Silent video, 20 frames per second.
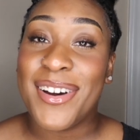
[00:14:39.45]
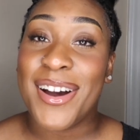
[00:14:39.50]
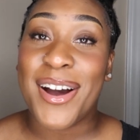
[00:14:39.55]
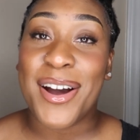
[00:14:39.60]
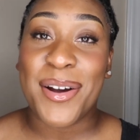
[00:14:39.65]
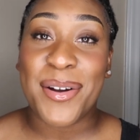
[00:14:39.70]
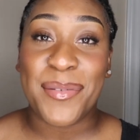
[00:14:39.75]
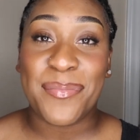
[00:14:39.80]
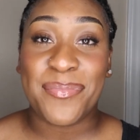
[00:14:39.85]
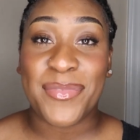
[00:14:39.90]

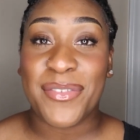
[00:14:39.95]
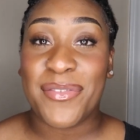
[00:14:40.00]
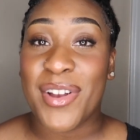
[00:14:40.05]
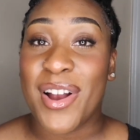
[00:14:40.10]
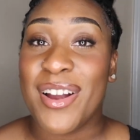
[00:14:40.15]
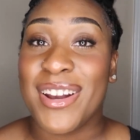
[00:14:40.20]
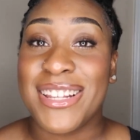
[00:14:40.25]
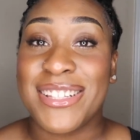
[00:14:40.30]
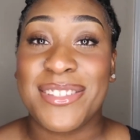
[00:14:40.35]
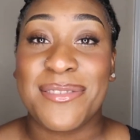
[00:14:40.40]
Um, if
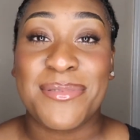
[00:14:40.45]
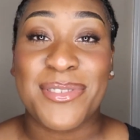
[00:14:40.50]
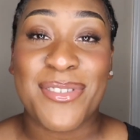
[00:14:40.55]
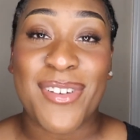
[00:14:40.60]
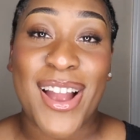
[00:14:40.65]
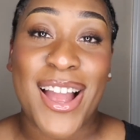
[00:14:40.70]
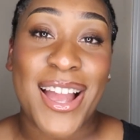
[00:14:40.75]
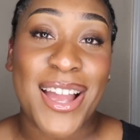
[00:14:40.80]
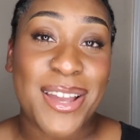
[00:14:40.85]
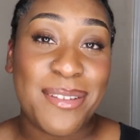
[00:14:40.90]
you're already
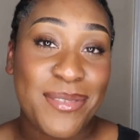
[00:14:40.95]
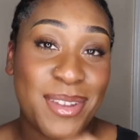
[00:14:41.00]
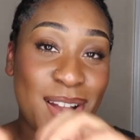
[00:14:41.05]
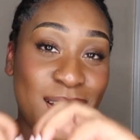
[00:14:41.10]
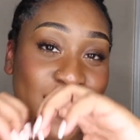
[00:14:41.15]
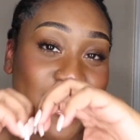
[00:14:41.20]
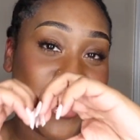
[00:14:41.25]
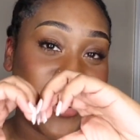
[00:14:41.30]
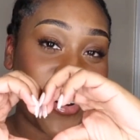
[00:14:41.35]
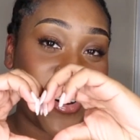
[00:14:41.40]
subscribed, you
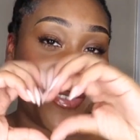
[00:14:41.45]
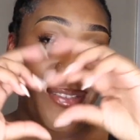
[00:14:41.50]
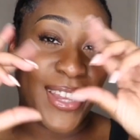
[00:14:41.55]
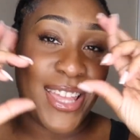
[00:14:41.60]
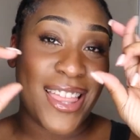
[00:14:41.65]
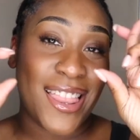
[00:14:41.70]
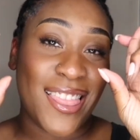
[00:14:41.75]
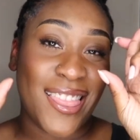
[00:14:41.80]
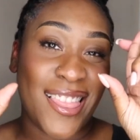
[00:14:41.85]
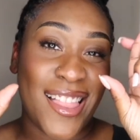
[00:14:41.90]
already know
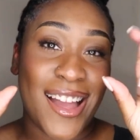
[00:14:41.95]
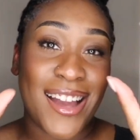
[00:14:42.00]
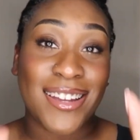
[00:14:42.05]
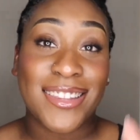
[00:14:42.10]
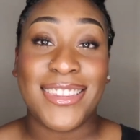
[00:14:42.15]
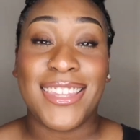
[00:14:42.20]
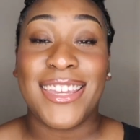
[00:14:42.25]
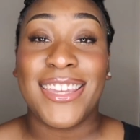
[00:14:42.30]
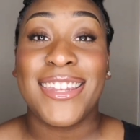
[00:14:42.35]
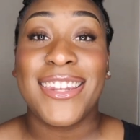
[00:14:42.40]
we
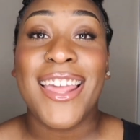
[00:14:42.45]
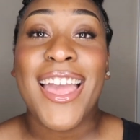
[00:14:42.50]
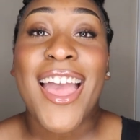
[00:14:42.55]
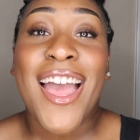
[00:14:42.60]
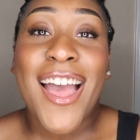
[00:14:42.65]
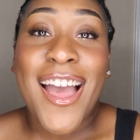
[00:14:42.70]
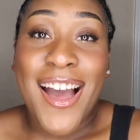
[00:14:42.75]
locked in.